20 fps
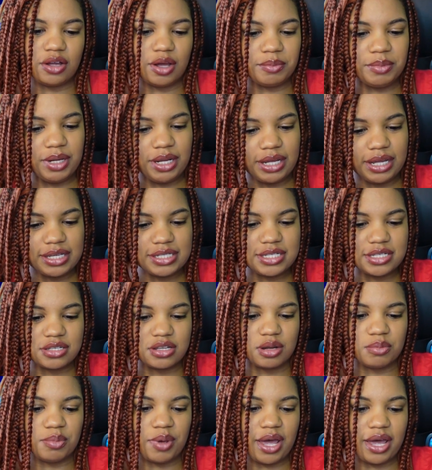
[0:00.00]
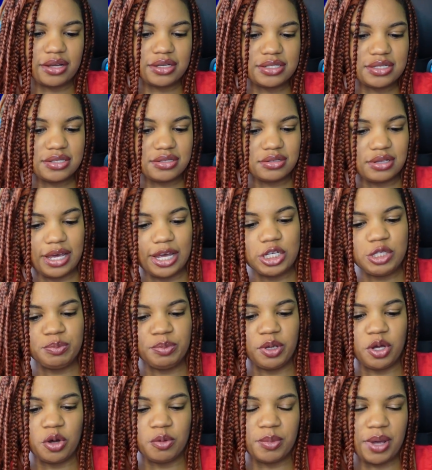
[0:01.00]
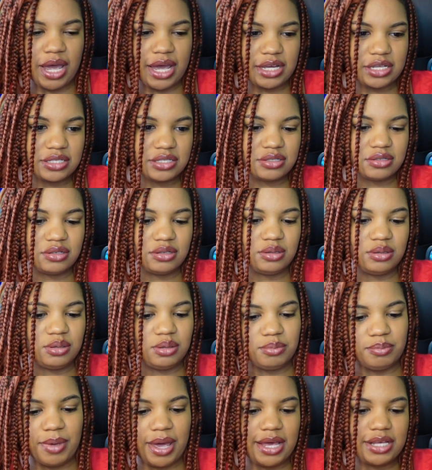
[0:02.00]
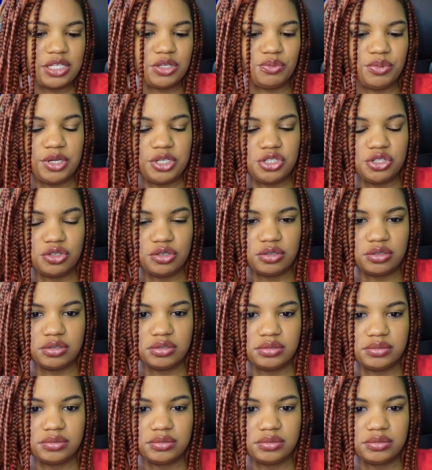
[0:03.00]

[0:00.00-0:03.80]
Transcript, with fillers: I mean, I guess it's on Max, HBO Max, Max Original.